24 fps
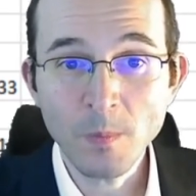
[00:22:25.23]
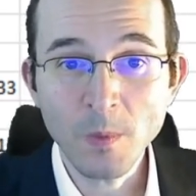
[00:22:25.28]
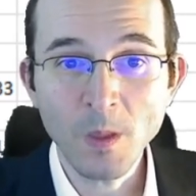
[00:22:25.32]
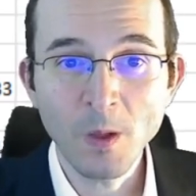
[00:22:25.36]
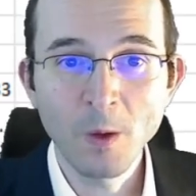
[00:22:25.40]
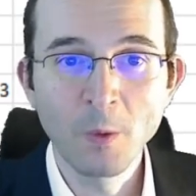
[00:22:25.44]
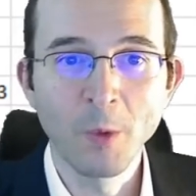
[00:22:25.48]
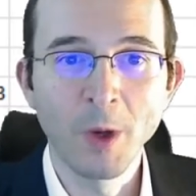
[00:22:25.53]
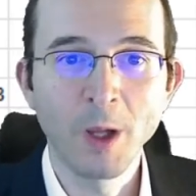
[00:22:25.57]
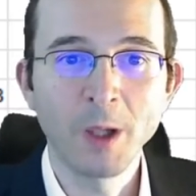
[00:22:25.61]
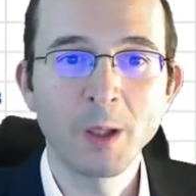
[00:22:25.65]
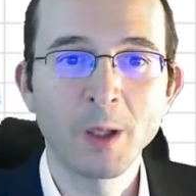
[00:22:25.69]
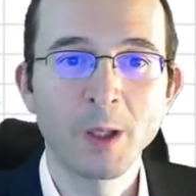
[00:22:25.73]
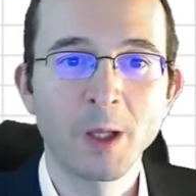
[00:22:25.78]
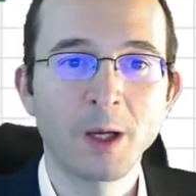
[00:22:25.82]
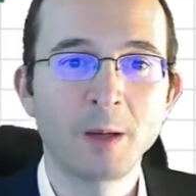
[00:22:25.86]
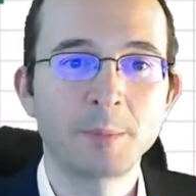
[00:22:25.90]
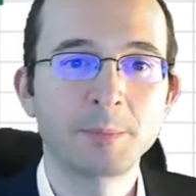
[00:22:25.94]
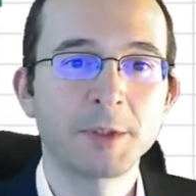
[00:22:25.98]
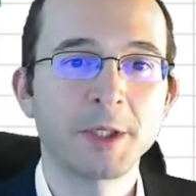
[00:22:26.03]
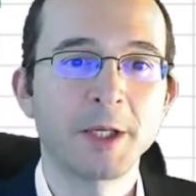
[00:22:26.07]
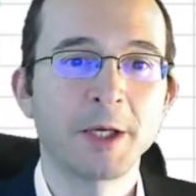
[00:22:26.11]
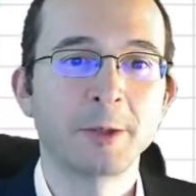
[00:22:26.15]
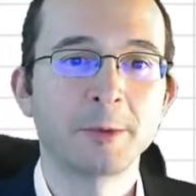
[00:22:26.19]
Well,
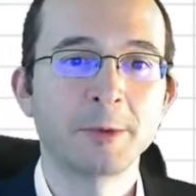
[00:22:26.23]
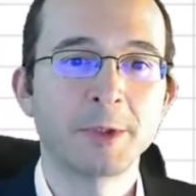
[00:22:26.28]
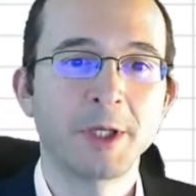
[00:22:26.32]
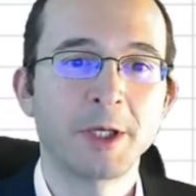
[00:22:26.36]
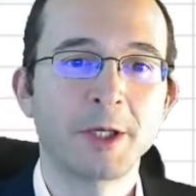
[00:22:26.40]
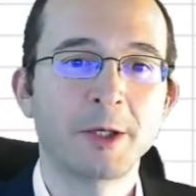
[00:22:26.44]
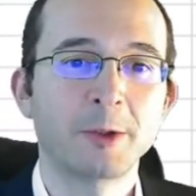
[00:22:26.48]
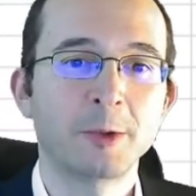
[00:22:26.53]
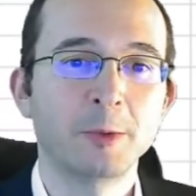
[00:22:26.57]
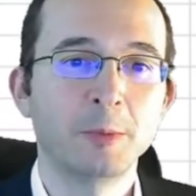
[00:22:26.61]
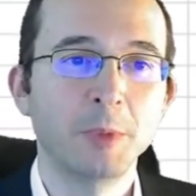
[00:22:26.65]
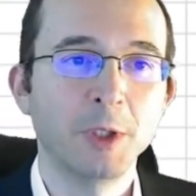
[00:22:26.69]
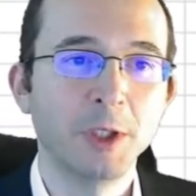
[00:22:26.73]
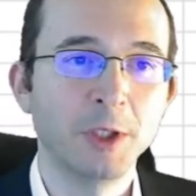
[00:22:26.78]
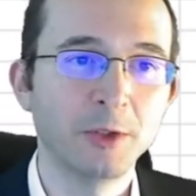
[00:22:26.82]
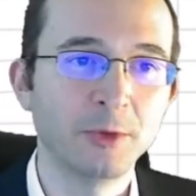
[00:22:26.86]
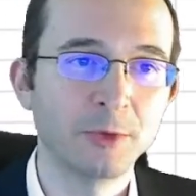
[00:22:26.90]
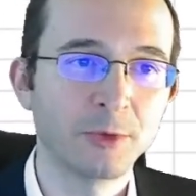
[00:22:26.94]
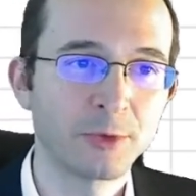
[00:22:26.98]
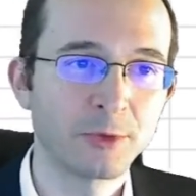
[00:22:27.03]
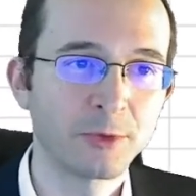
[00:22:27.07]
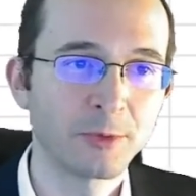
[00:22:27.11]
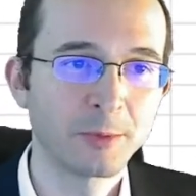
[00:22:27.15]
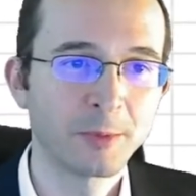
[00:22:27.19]
up, down, down
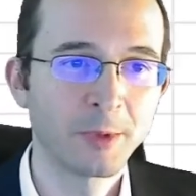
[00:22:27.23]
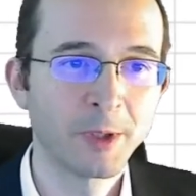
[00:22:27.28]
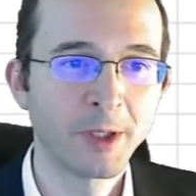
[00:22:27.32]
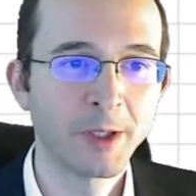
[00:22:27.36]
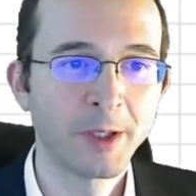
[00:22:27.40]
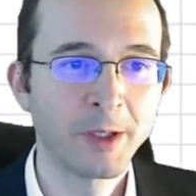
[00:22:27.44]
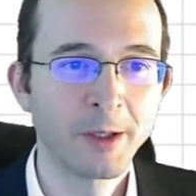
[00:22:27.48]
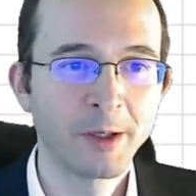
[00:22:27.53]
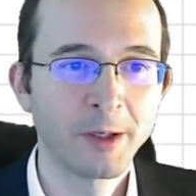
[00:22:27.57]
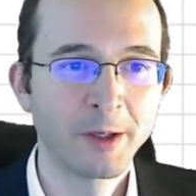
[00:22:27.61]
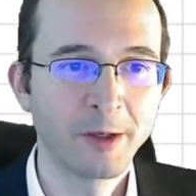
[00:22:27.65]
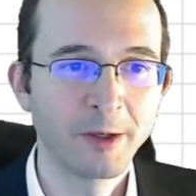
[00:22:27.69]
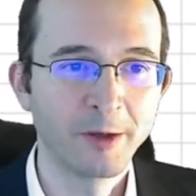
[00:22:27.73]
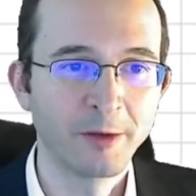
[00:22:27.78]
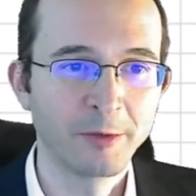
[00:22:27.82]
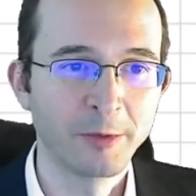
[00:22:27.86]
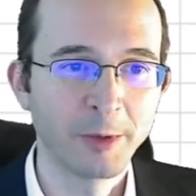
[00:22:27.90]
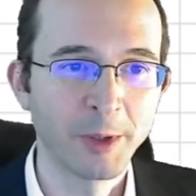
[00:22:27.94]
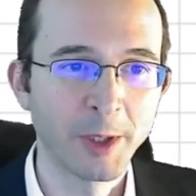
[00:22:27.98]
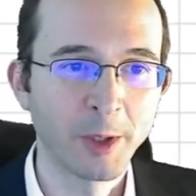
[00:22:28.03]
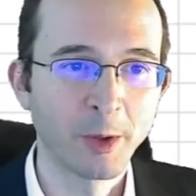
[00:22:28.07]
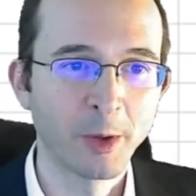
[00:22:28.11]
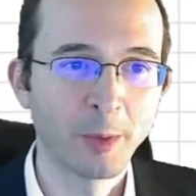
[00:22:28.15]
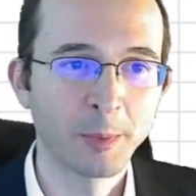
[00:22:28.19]
means if
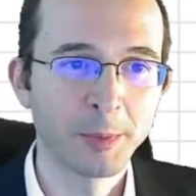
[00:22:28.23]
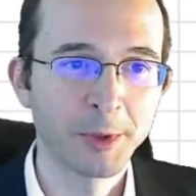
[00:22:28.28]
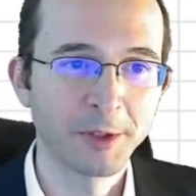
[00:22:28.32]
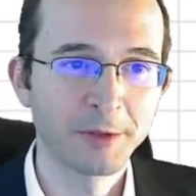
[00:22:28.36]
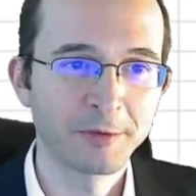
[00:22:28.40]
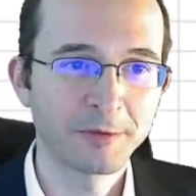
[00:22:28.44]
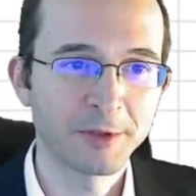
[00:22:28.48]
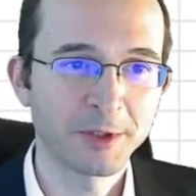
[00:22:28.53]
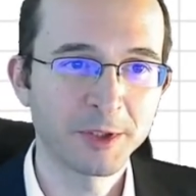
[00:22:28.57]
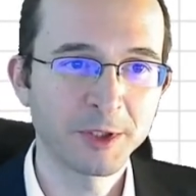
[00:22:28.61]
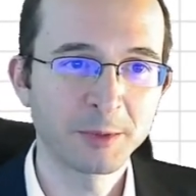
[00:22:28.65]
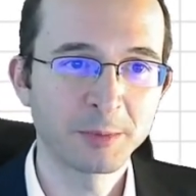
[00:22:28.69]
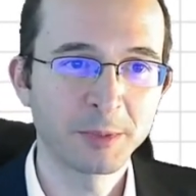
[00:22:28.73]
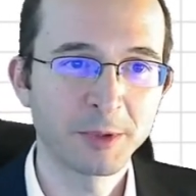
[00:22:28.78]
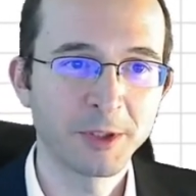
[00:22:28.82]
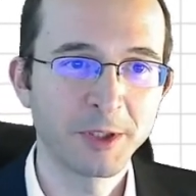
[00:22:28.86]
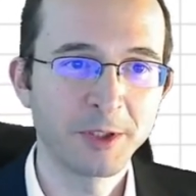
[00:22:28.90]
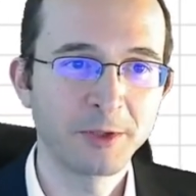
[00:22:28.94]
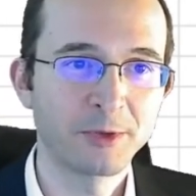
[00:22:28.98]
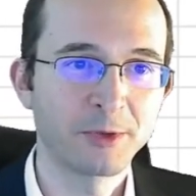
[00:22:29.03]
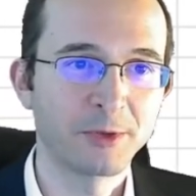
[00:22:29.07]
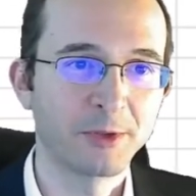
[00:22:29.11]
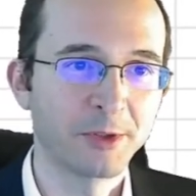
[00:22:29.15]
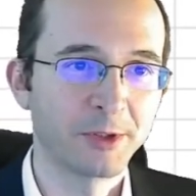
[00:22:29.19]
we go up in the first
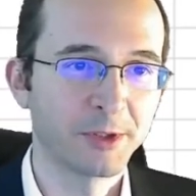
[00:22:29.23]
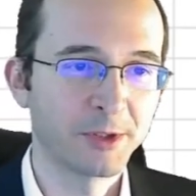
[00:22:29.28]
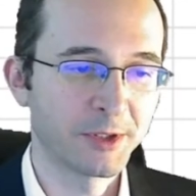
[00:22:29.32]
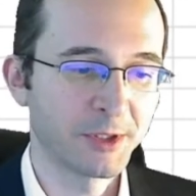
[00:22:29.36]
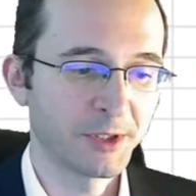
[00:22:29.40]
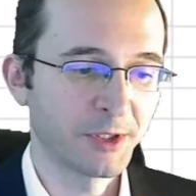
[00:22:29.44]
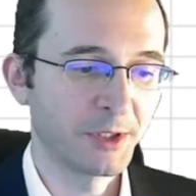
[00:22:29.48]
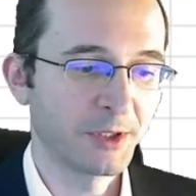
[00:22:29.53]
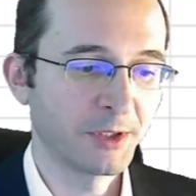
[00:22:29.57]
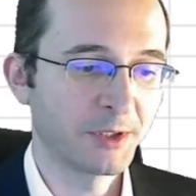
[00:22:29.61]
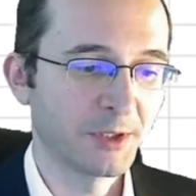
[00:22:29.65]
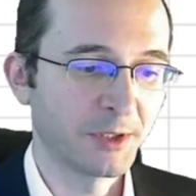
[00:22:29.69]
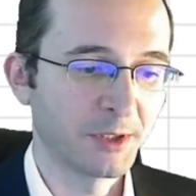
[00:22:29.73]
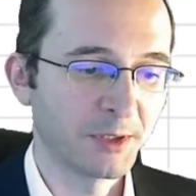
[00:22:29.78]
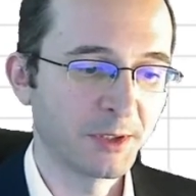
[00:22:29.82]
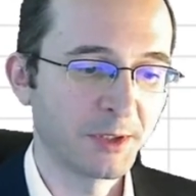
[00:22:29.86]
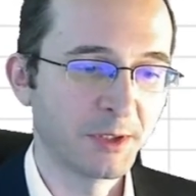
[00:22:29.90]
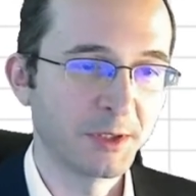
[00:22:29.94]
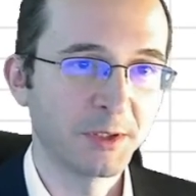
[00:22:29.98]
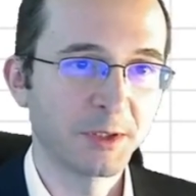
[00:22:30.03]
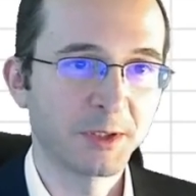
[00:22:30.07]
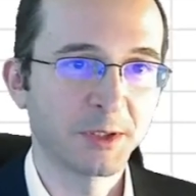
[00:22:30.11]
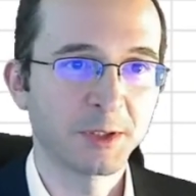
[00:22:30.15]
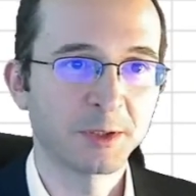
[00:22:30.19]
place, there's a
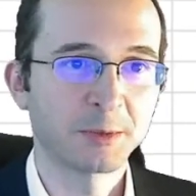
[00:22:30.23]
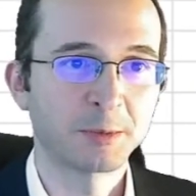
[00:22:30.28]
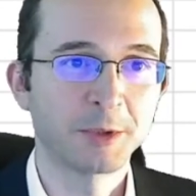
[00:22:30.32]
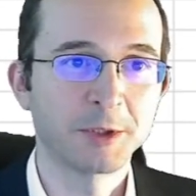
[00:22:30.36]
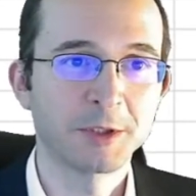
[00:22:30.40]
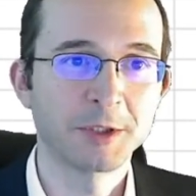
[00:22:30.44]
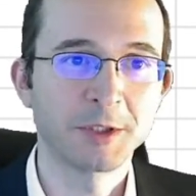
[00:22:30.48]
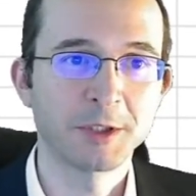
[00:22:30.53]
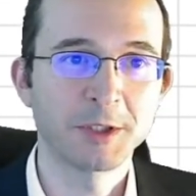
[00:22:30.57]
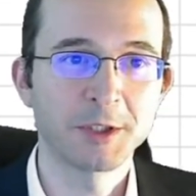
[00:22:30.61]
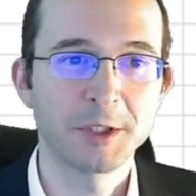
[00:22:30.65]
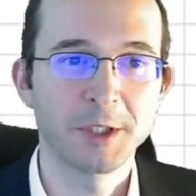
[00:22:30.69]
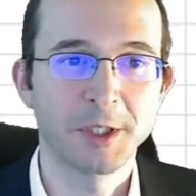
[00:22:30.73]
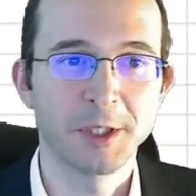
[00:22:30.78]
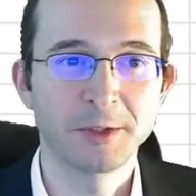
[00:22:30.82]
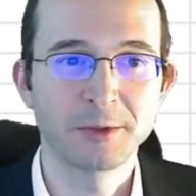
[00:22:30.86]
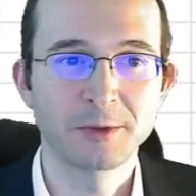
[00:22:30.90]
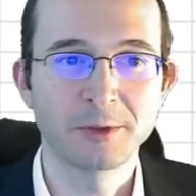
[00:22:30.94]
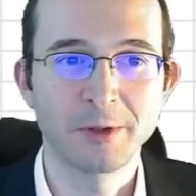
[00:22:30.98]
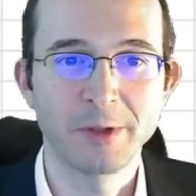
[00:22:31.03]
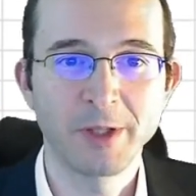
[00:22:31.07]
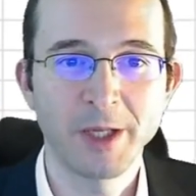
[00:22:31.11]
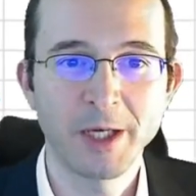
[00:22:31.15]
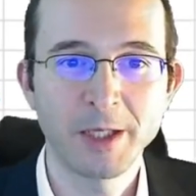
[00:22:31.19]
66%
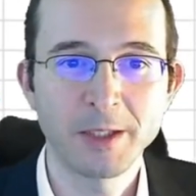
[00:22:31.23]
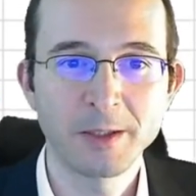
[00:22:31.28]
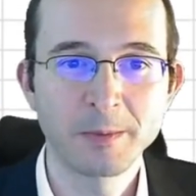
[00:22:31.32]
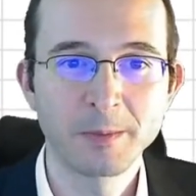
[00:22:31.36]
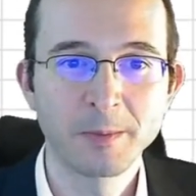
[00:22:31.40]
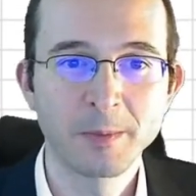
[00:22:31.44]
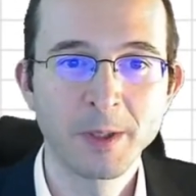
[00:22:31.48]
chance of that.